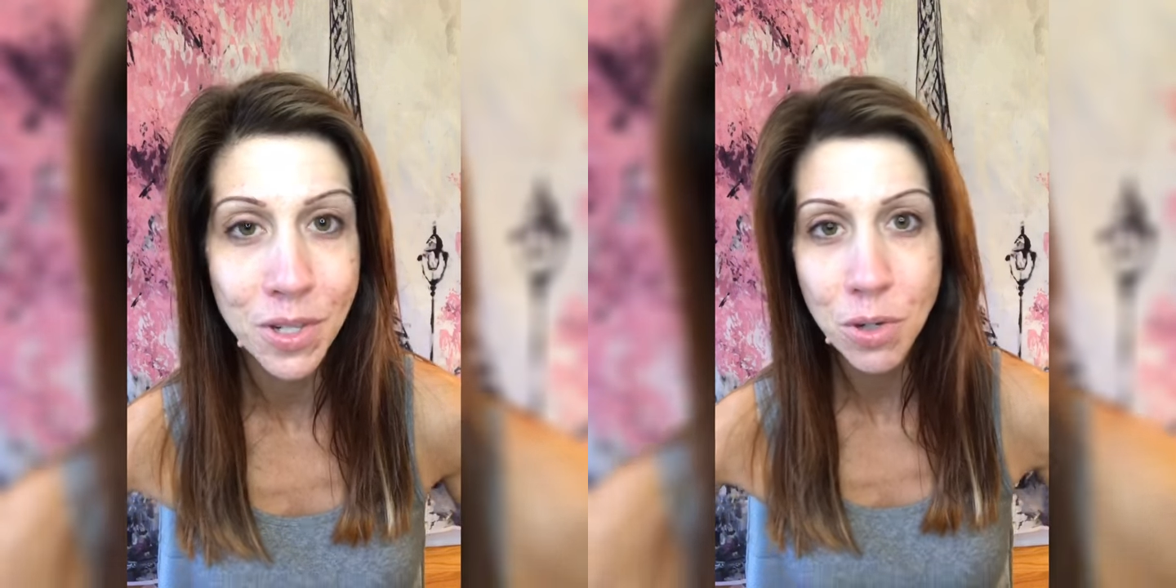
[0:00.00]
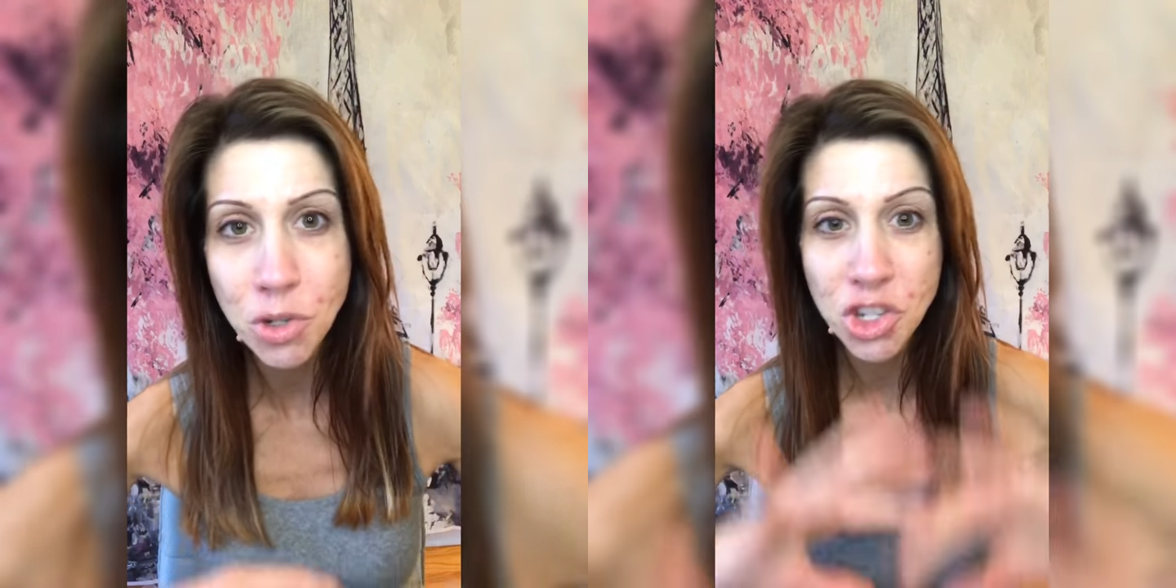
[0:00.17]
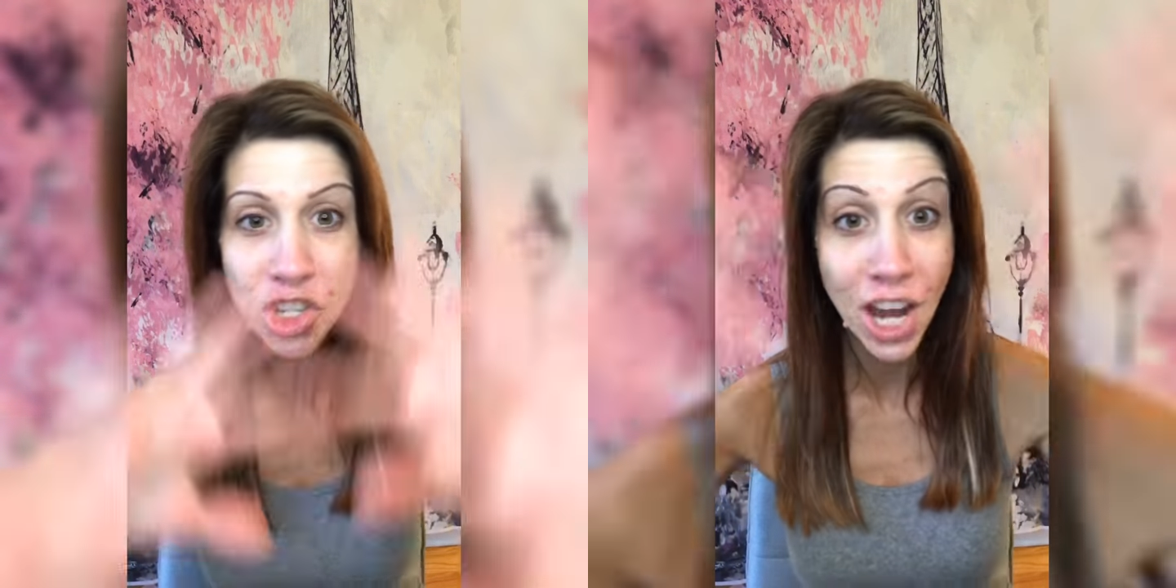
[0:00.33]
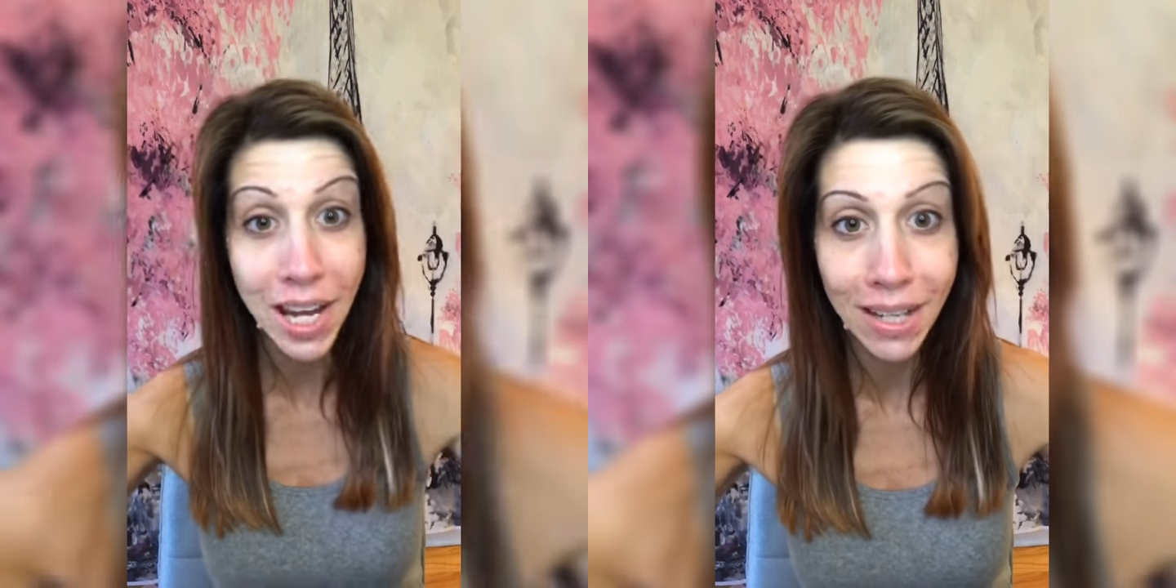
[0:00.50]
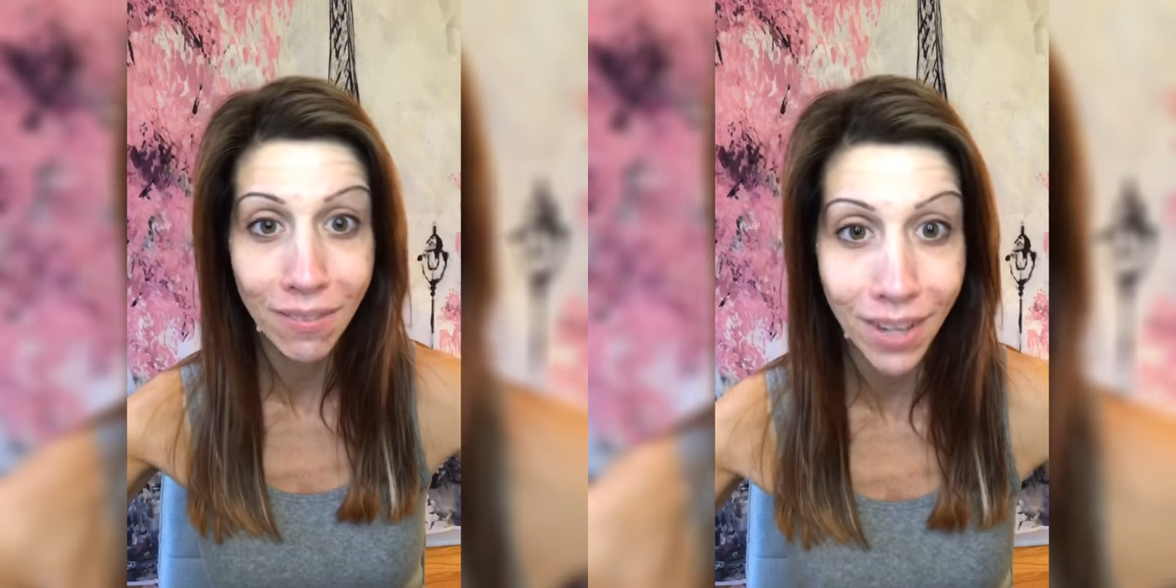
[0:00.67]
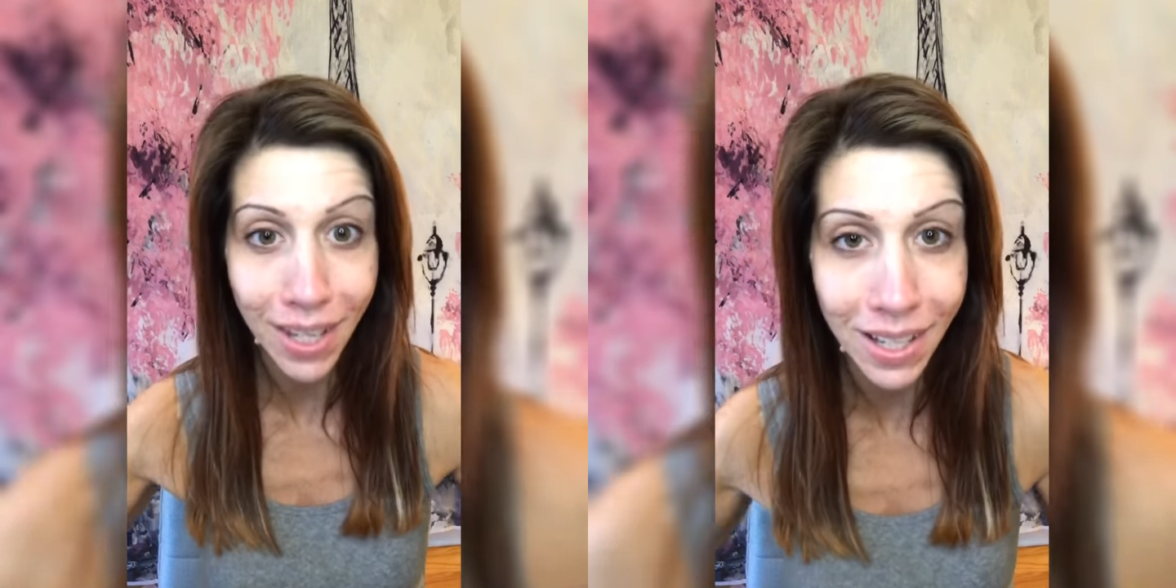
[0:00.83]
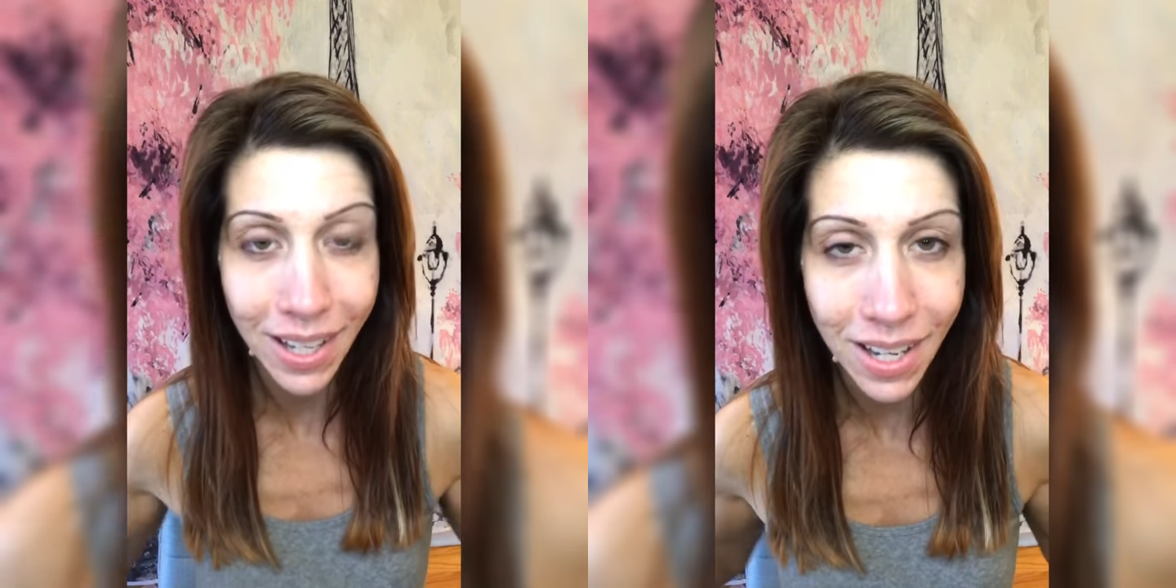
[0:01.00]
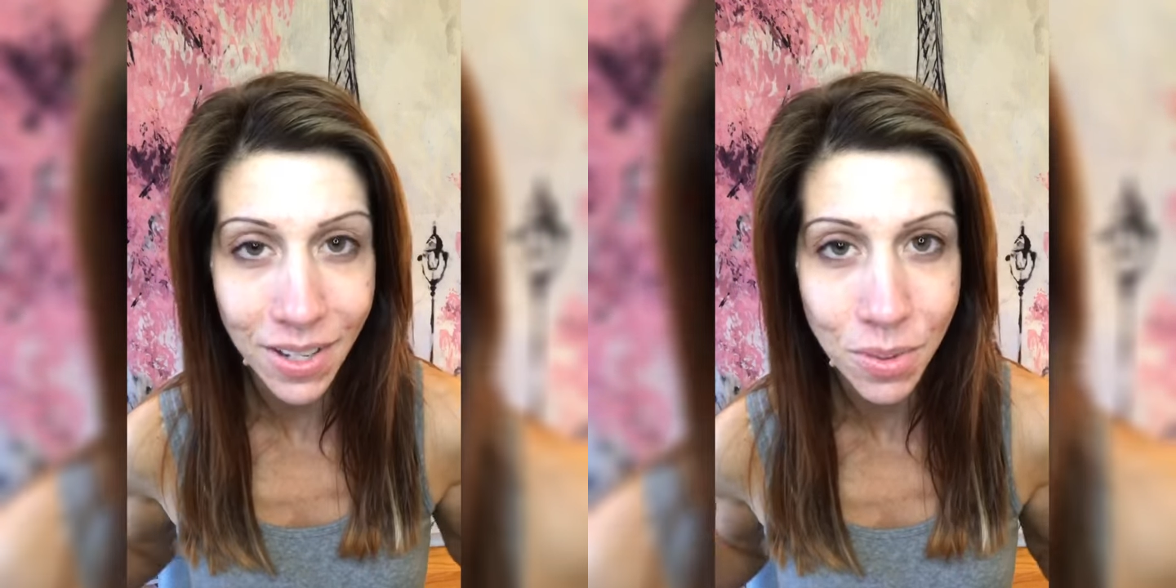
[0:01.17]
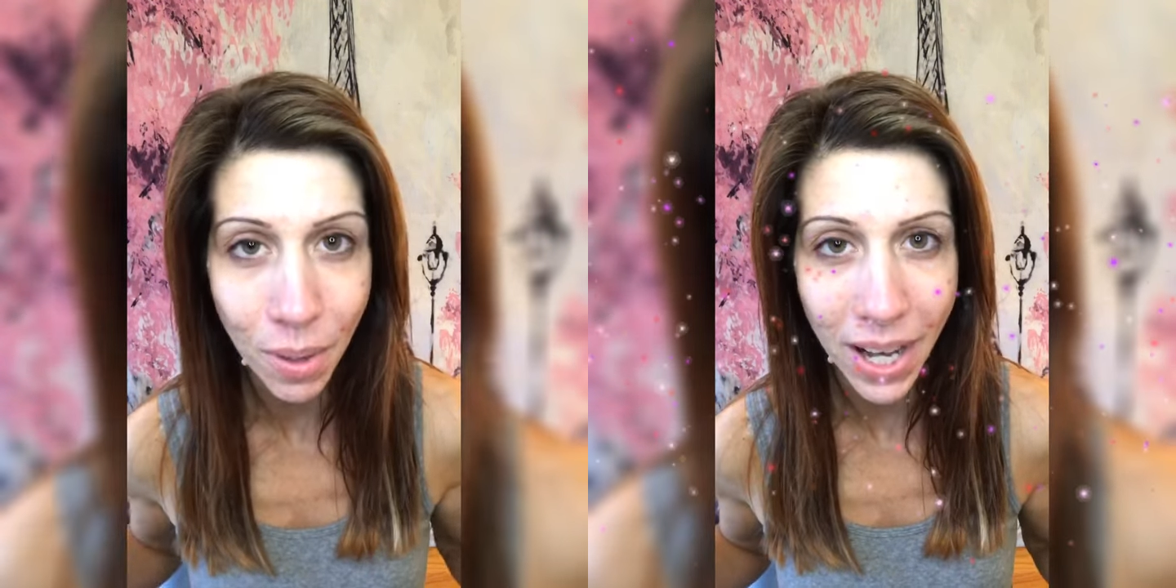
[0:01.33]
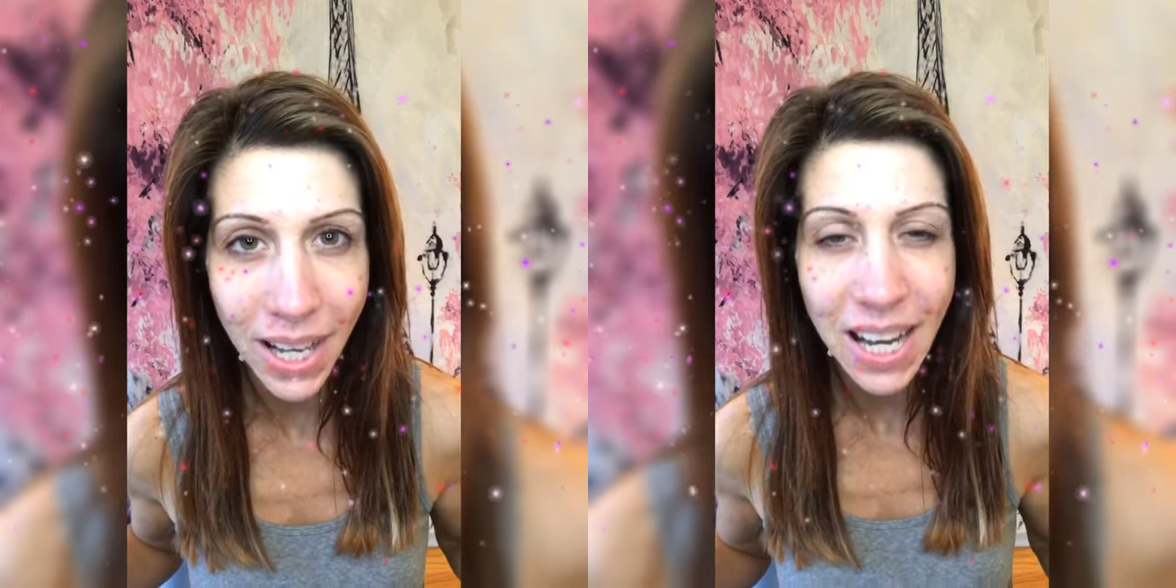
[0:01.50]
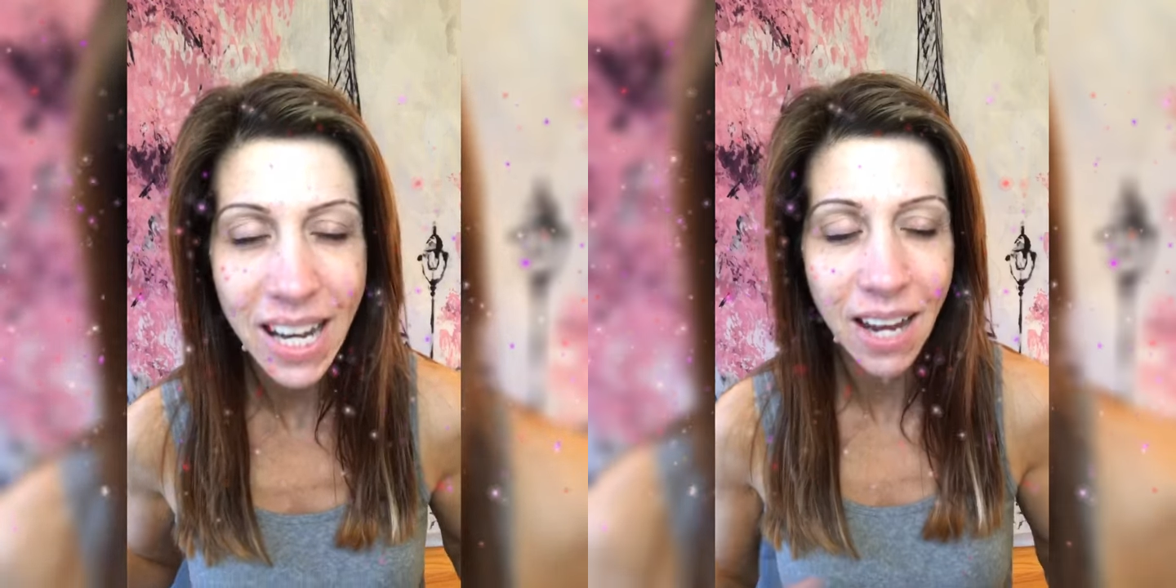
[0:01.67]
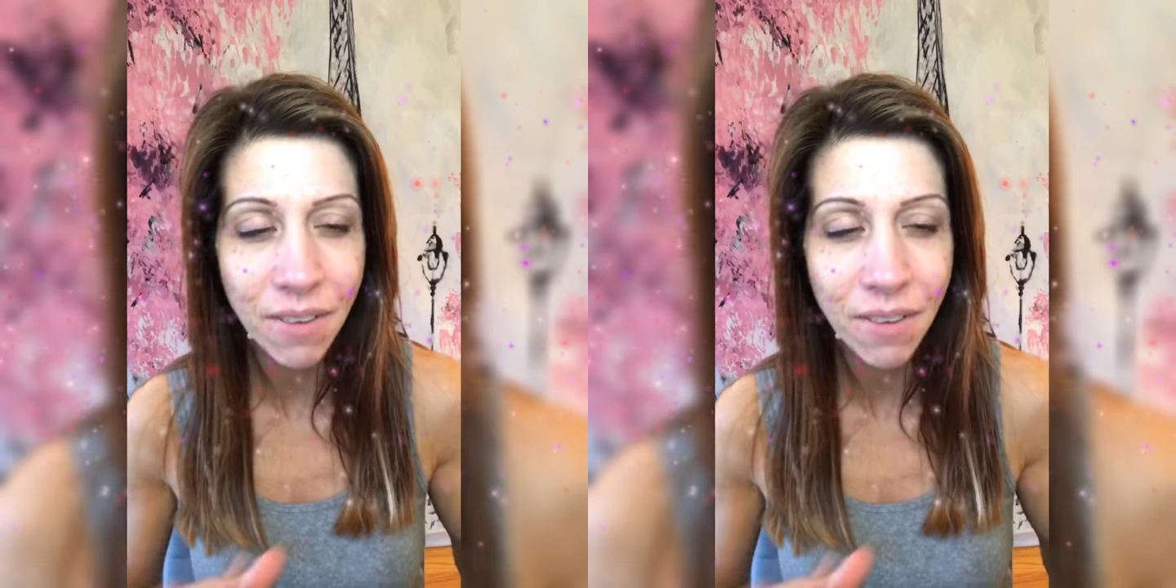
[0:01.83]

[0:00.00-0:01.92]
new shiny vanities, right?